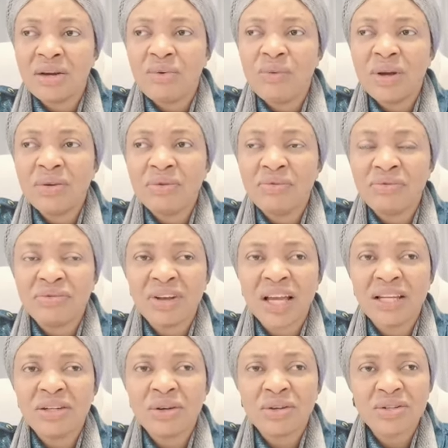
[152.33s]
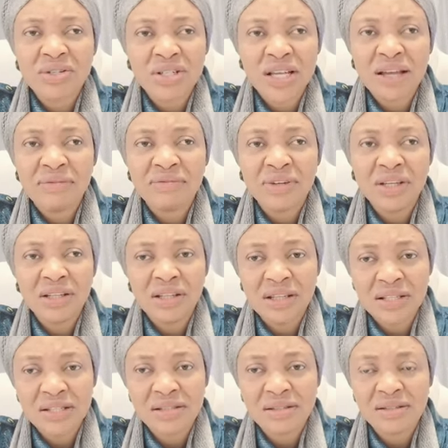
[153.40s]
When you find yourself in
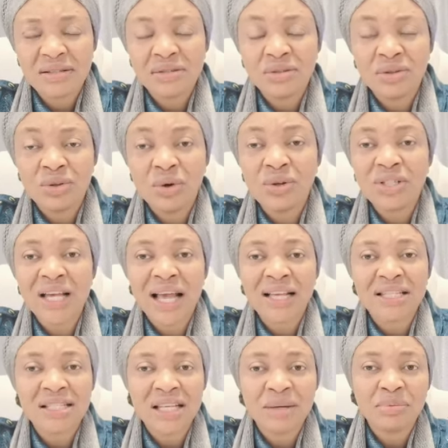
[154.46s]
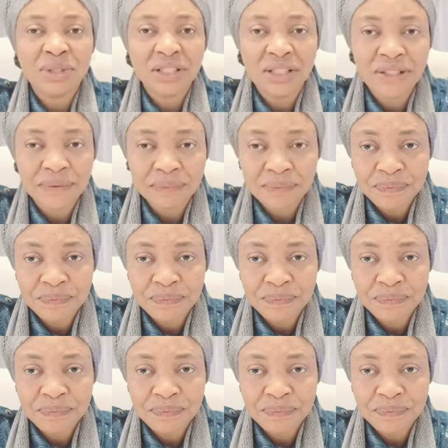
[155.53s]
it, don't accept it.